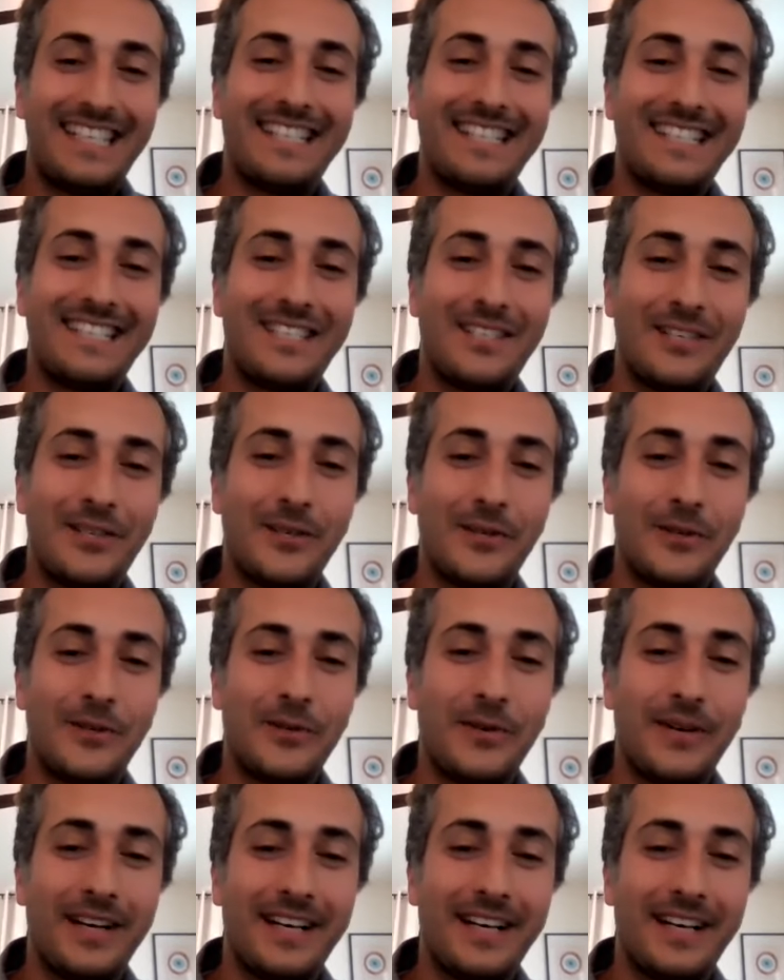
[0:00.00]
And
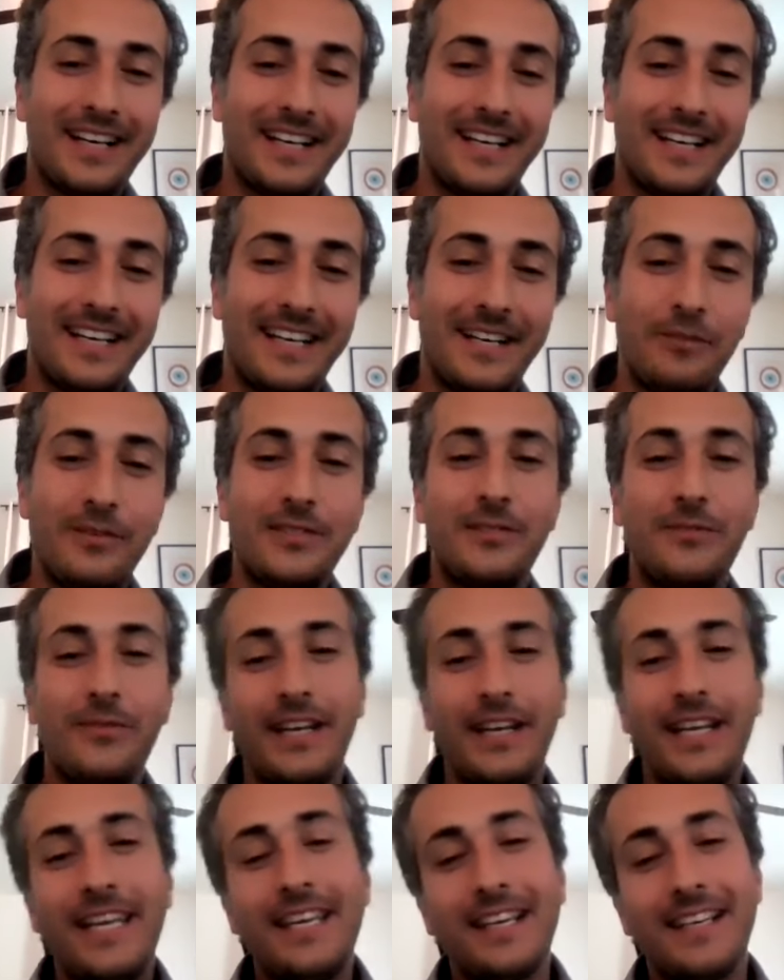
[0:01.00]
so uh, it was
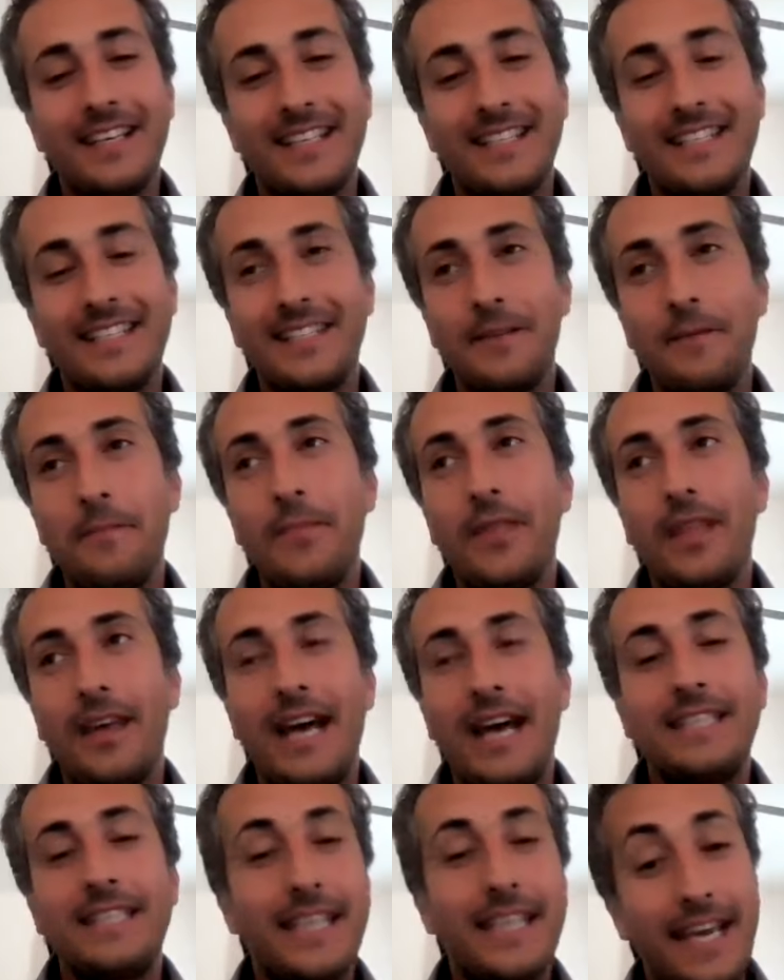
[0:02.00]
funny because
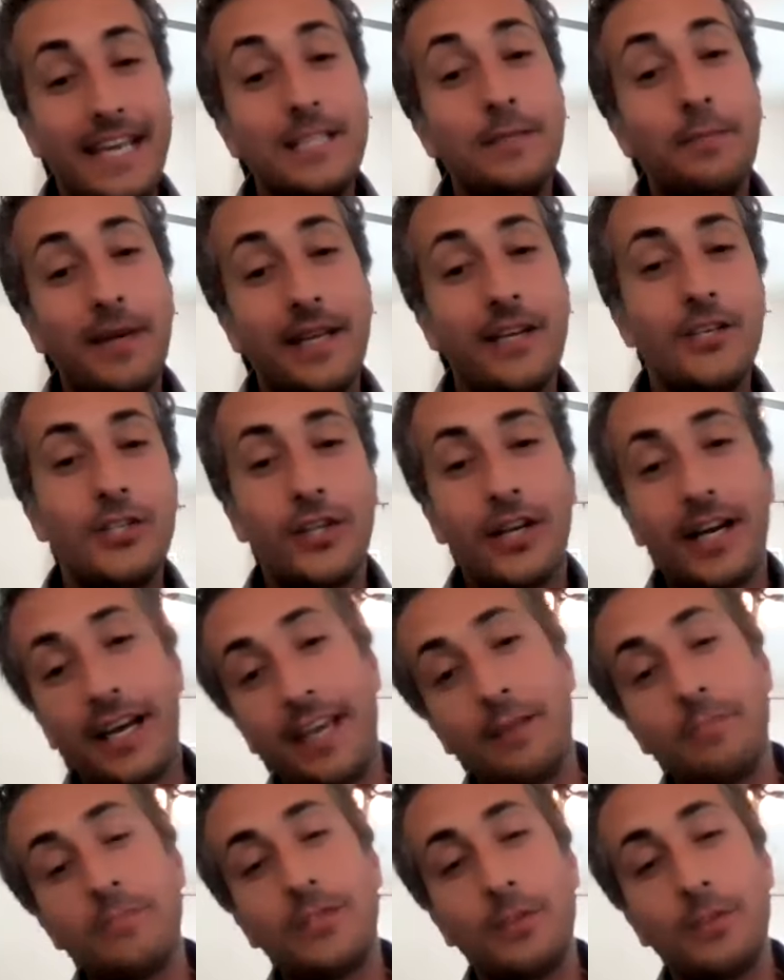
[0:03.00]
as a case manager,
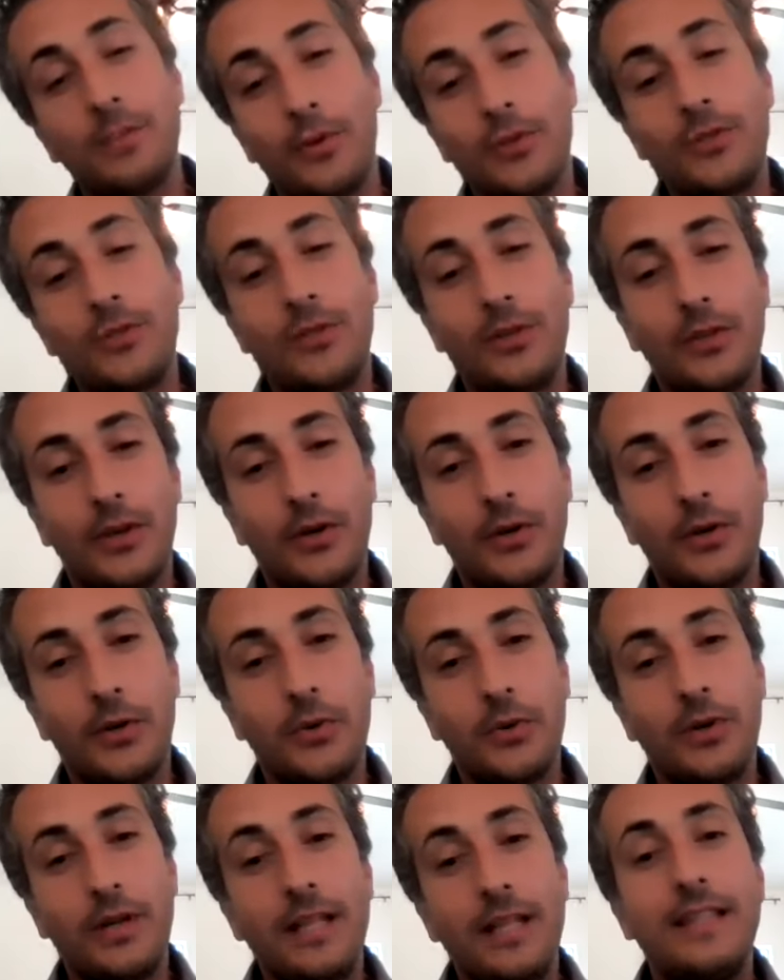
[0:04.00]
I am supposed to
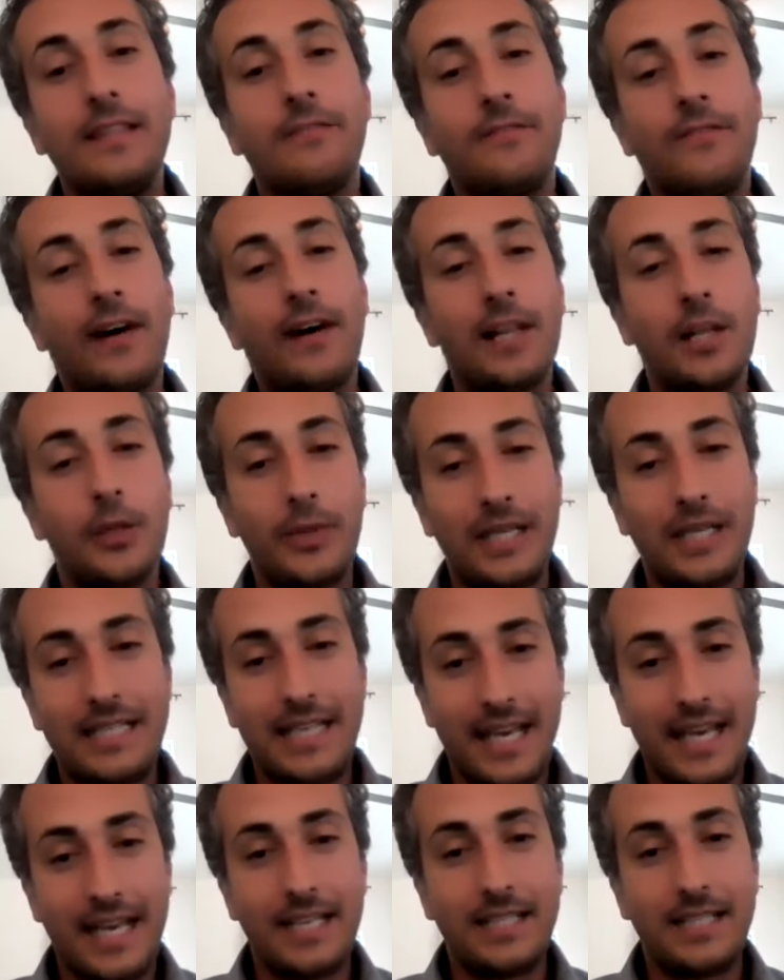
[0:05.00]
go the following
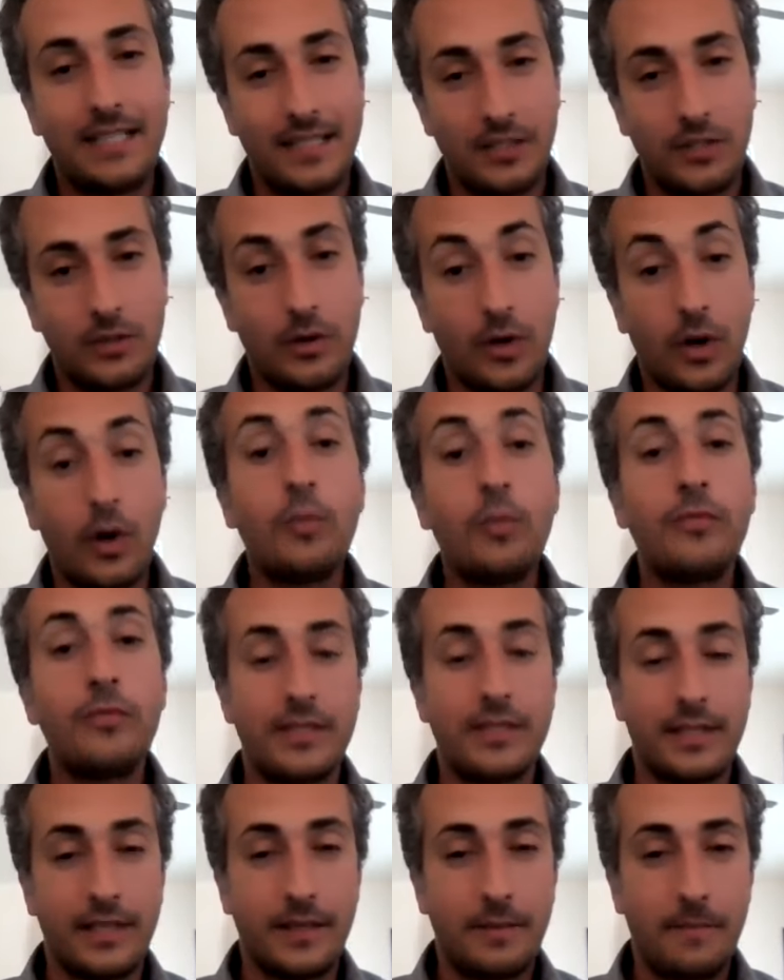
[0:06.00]
day to do a home
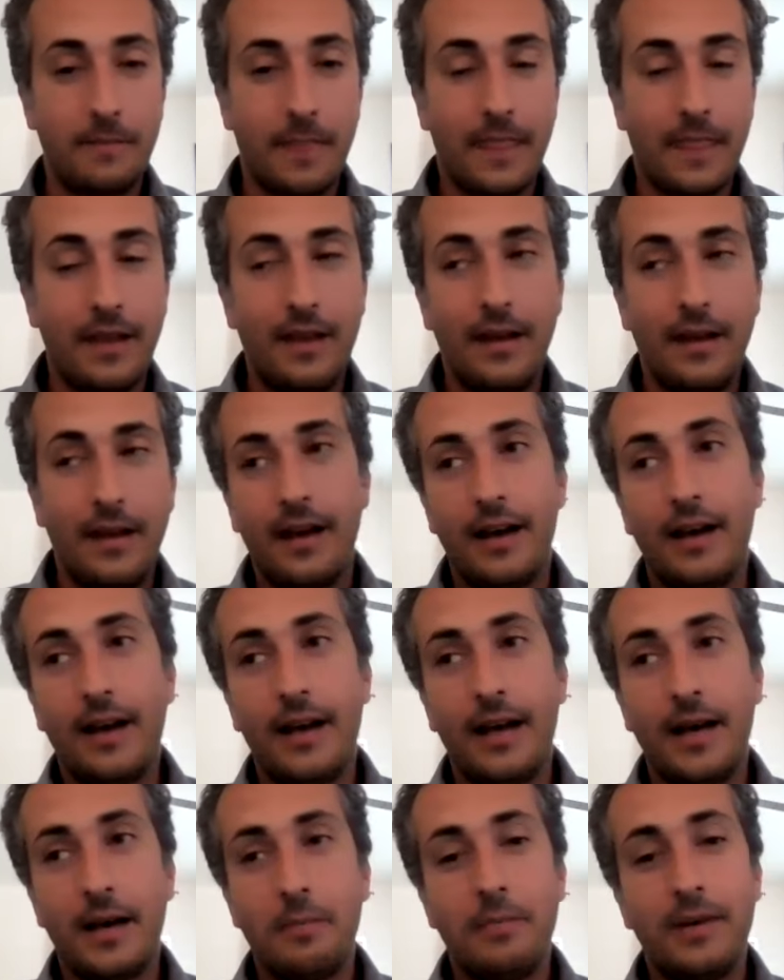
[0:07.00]
visit.
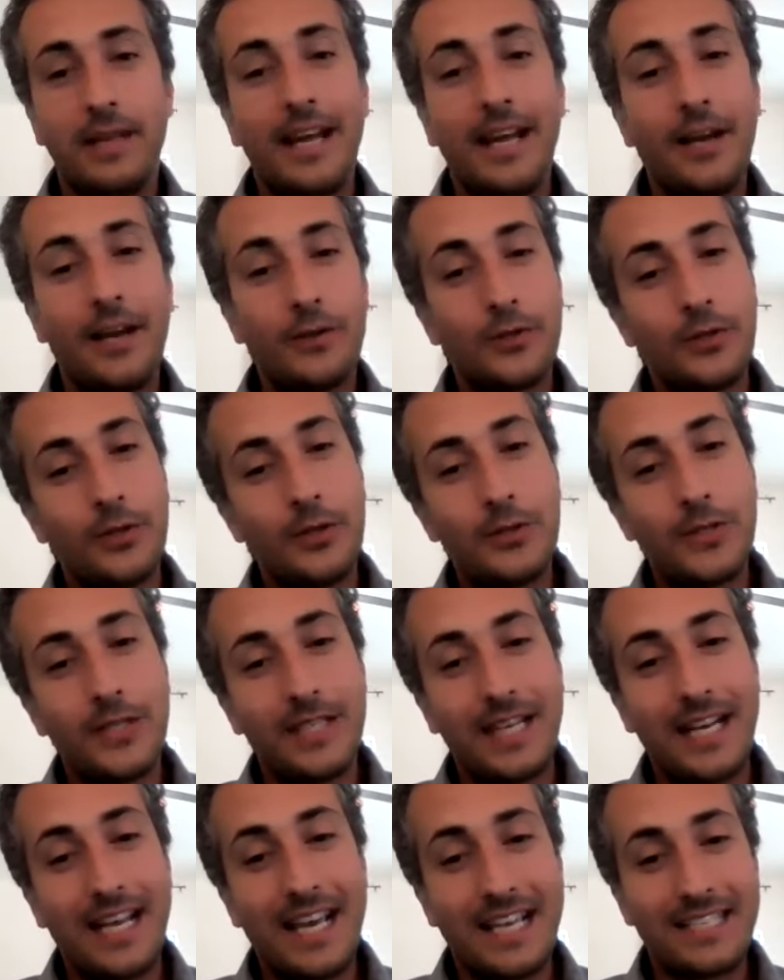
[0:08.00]
Uh, but I also use
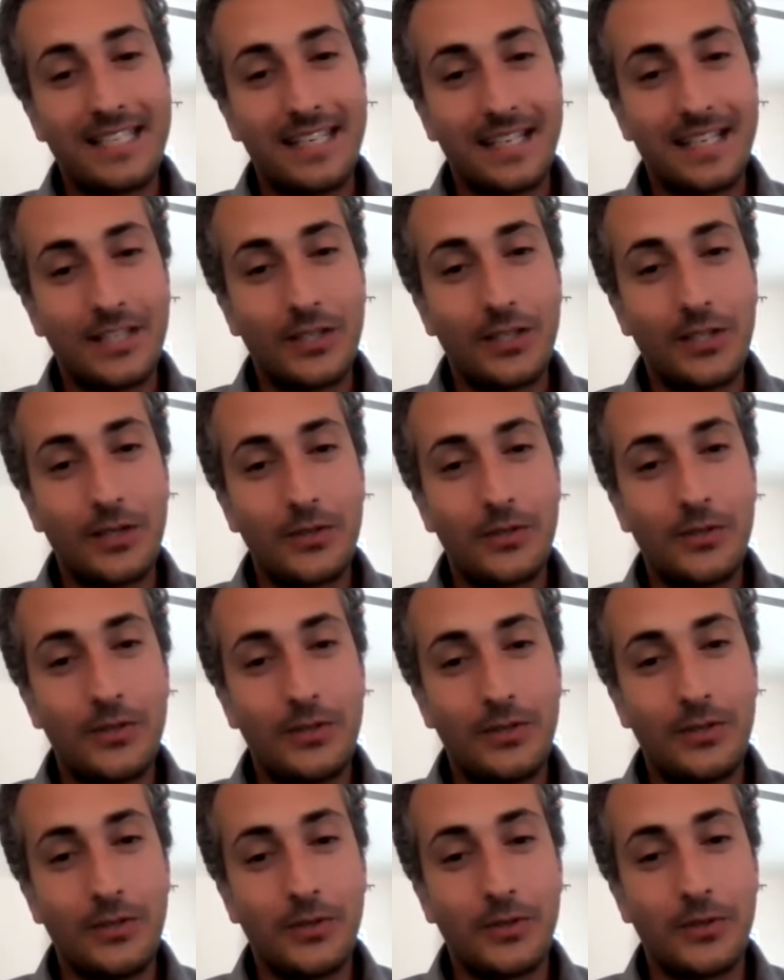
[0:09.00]
it as an excuse
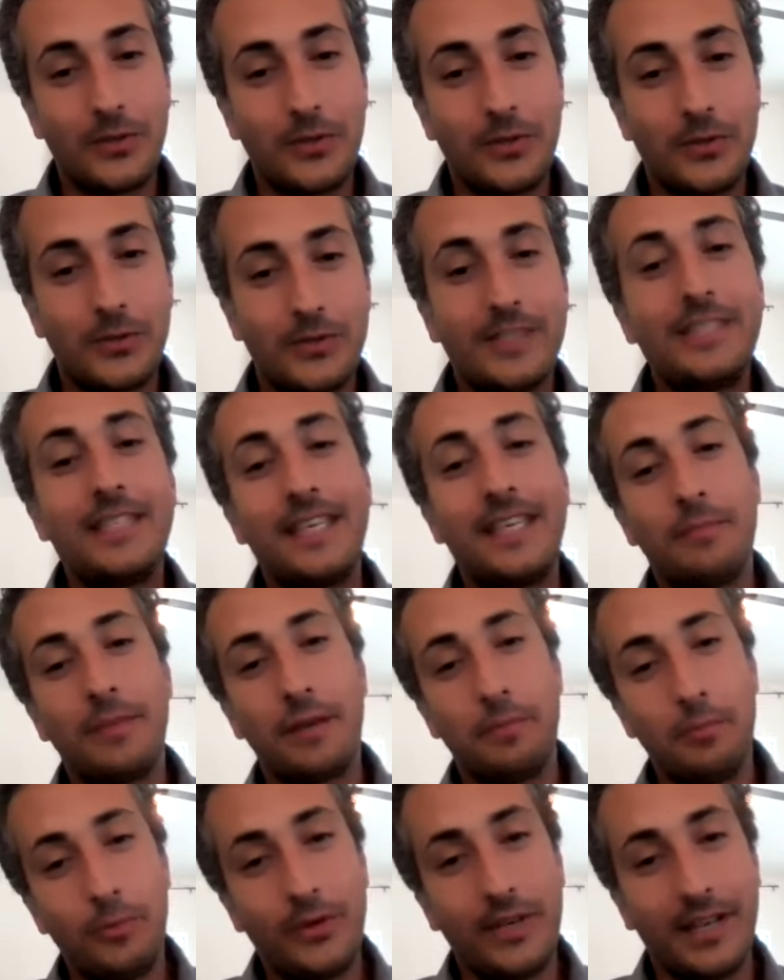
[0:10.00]
to see
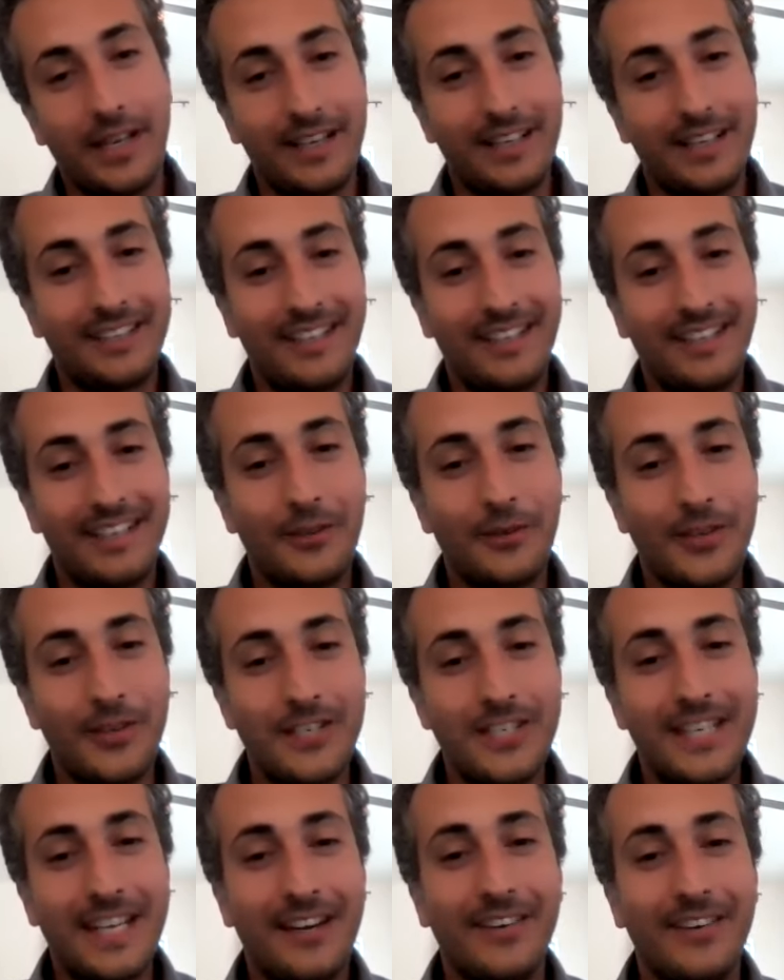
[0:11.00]
Meymuna in
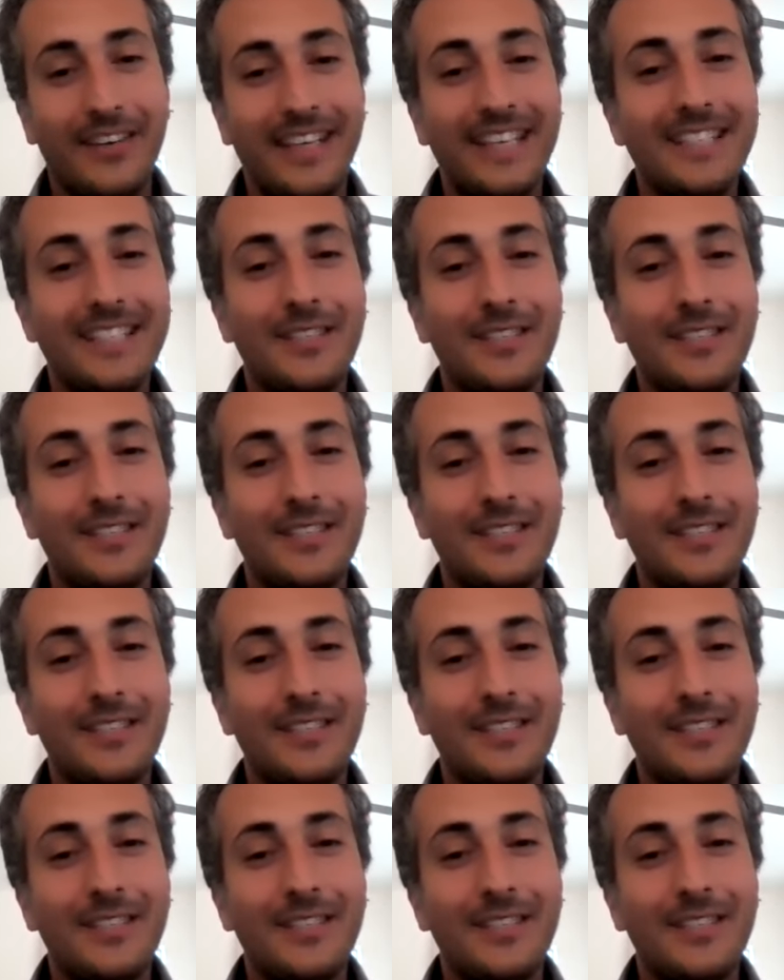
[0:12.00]
Orange County.